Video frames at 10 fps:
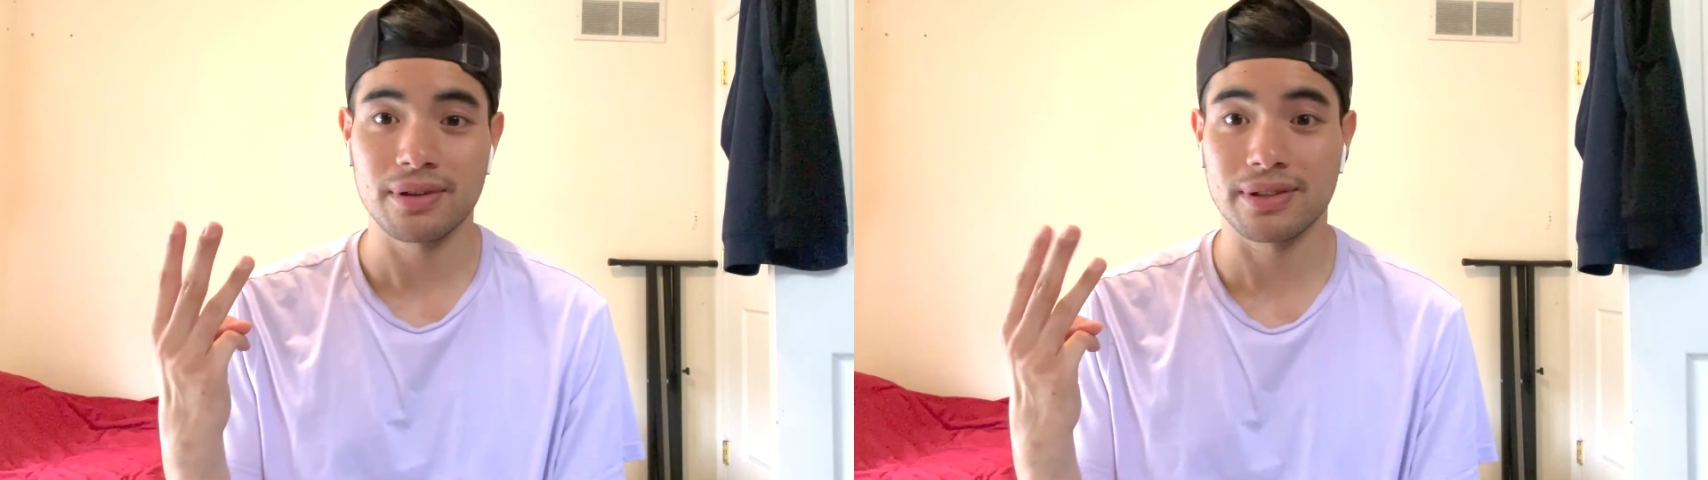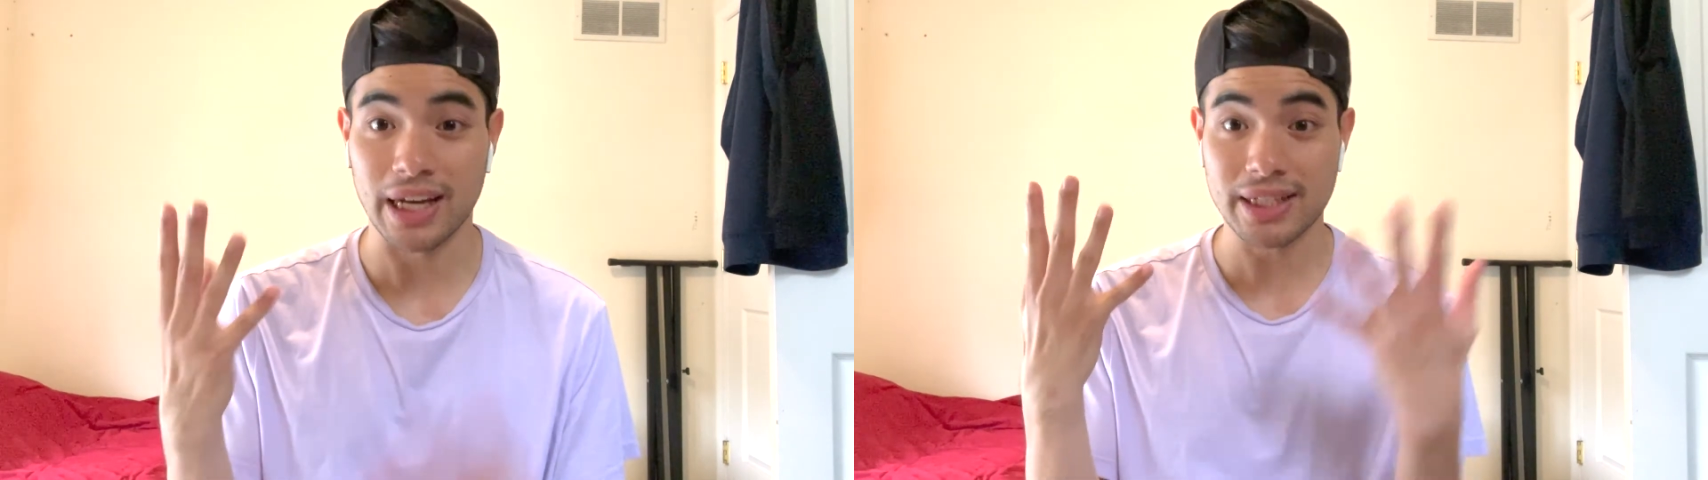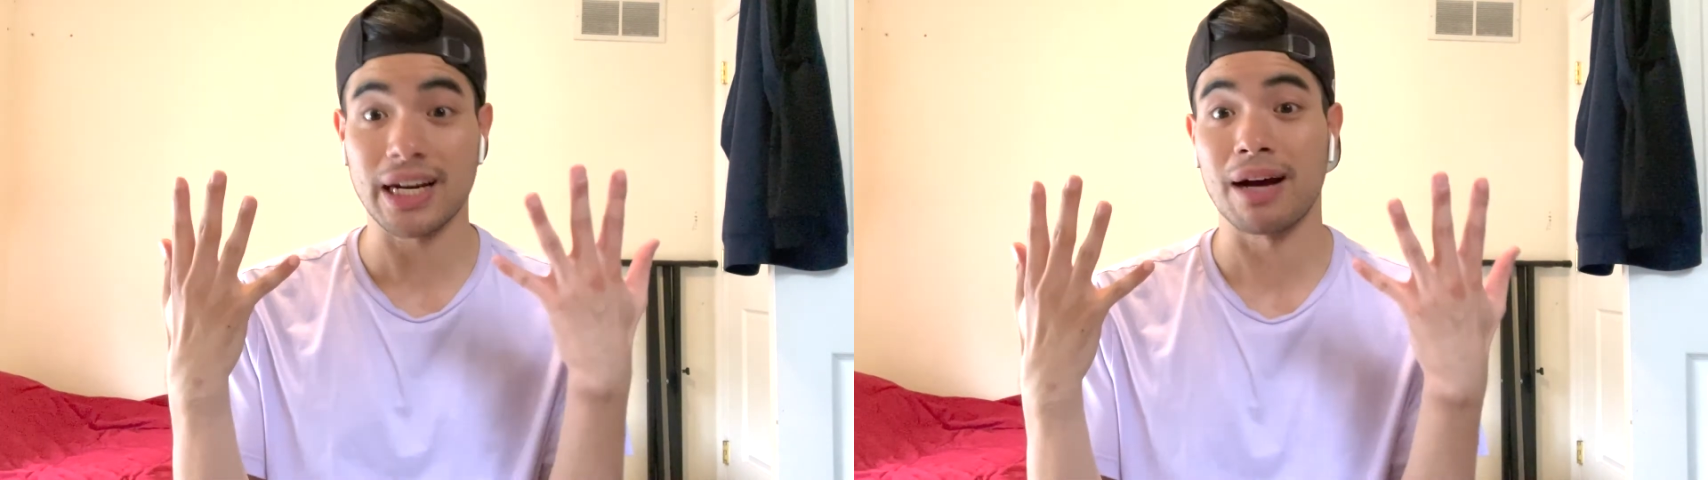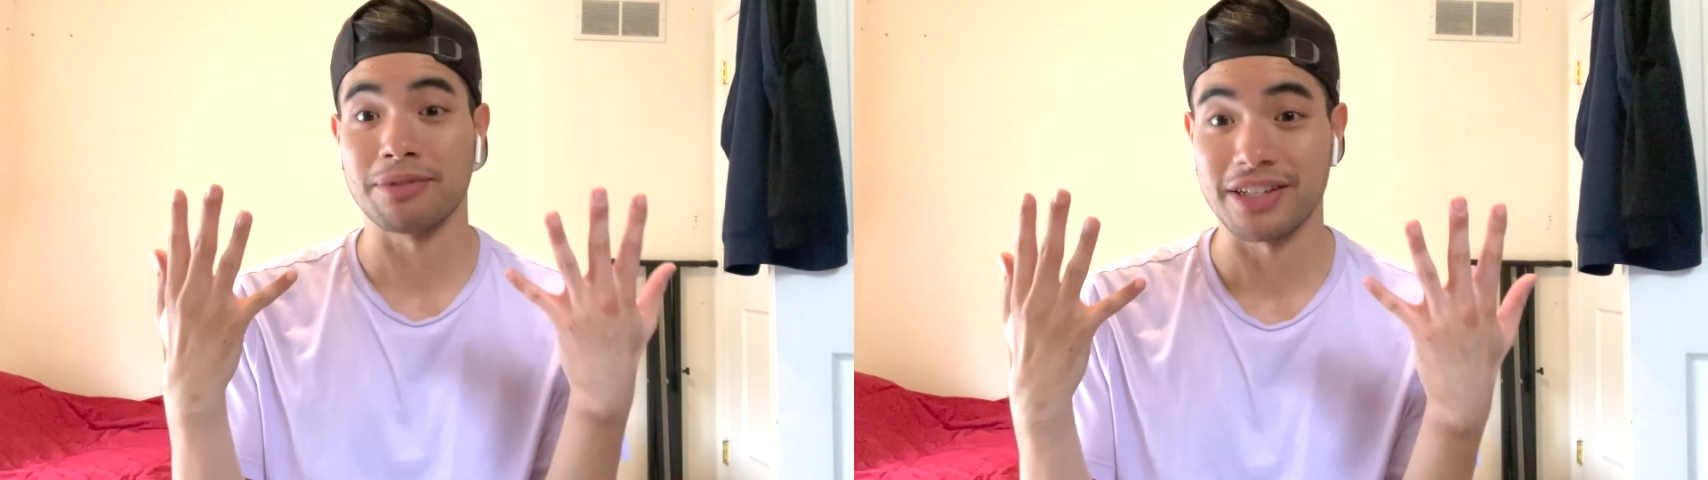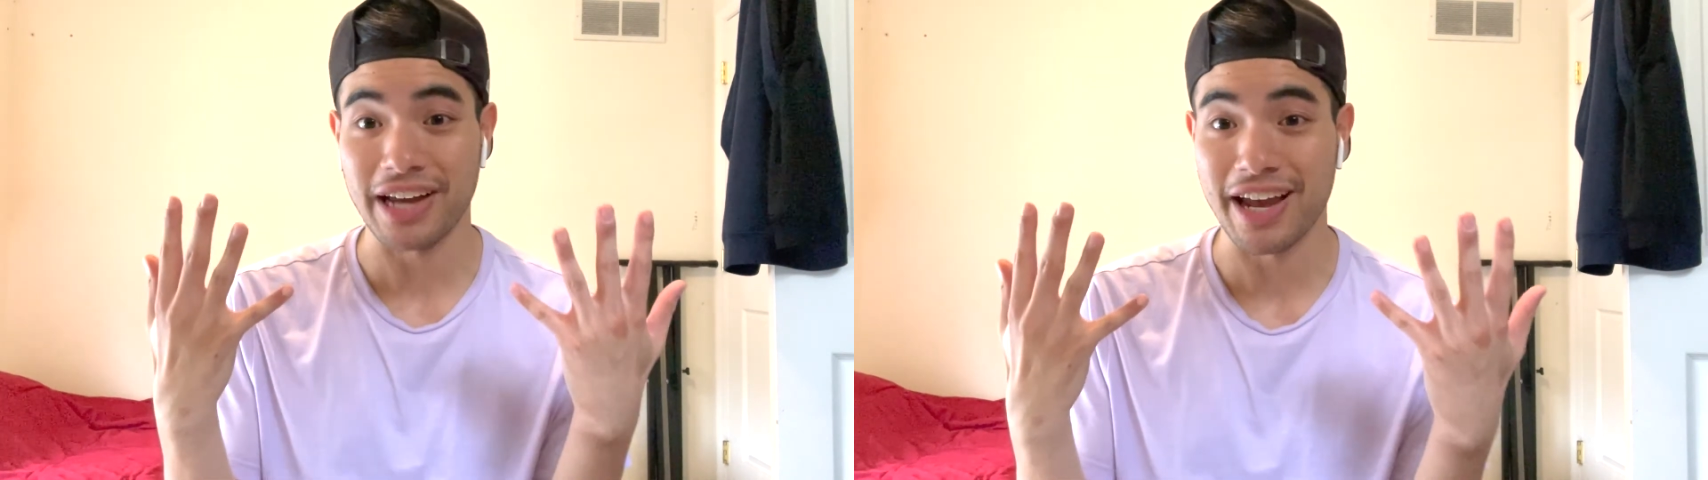ten times
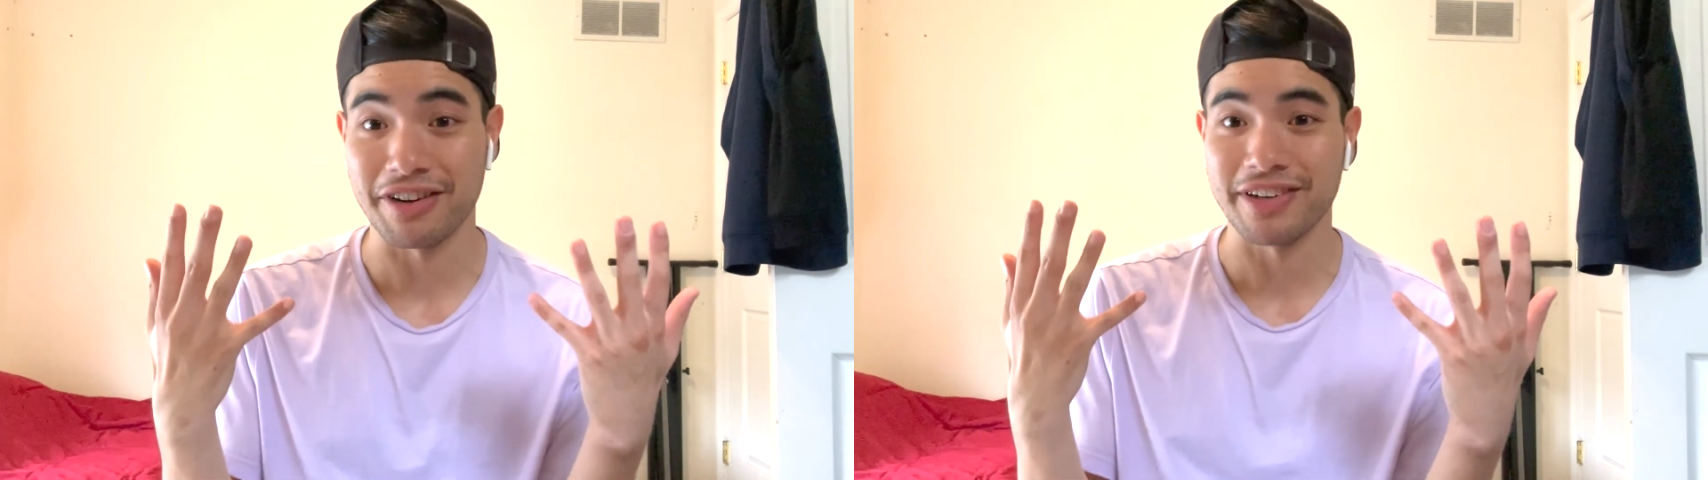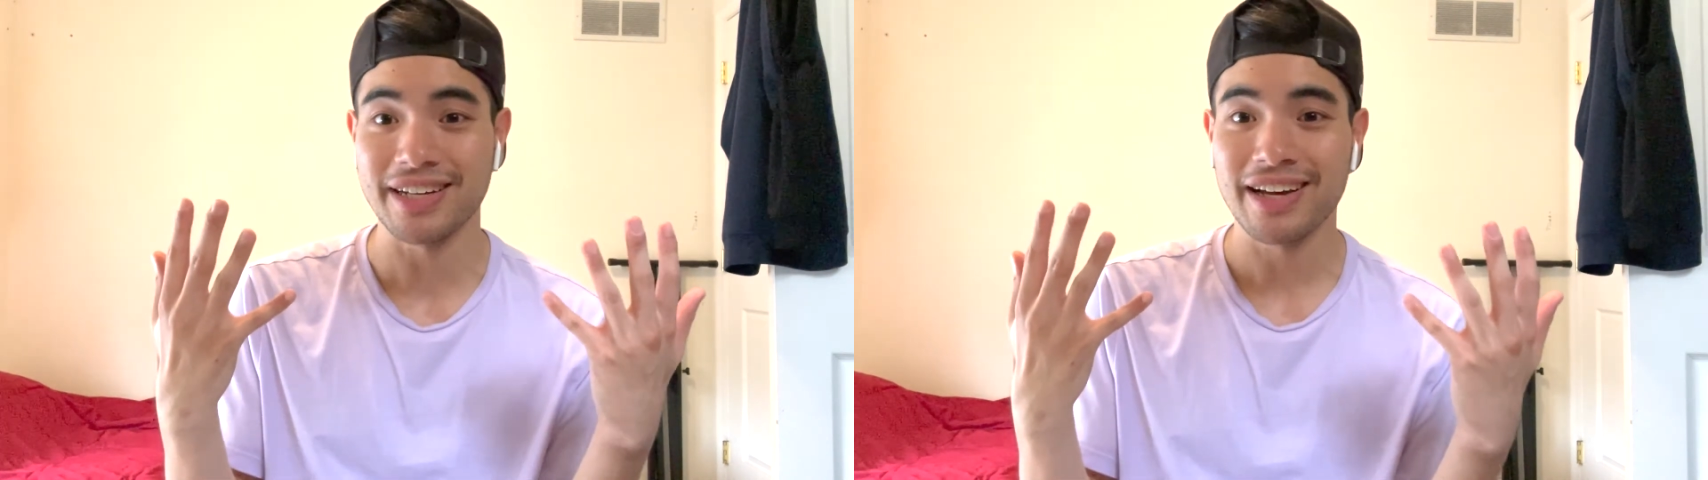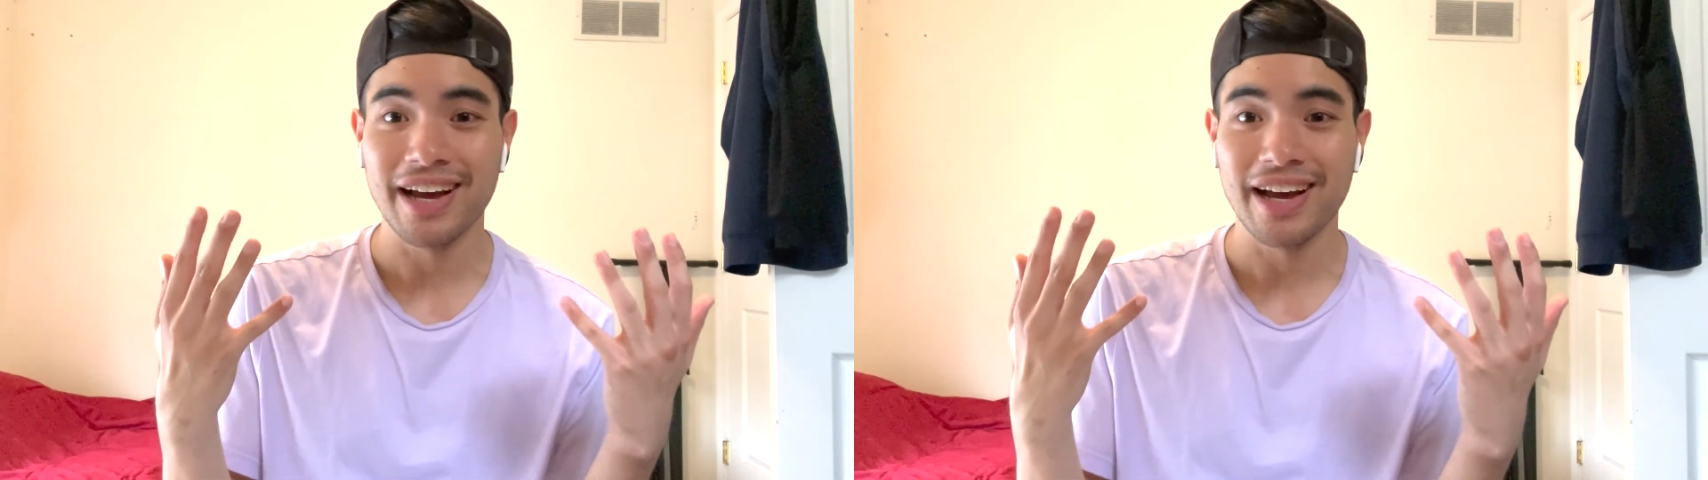as angry.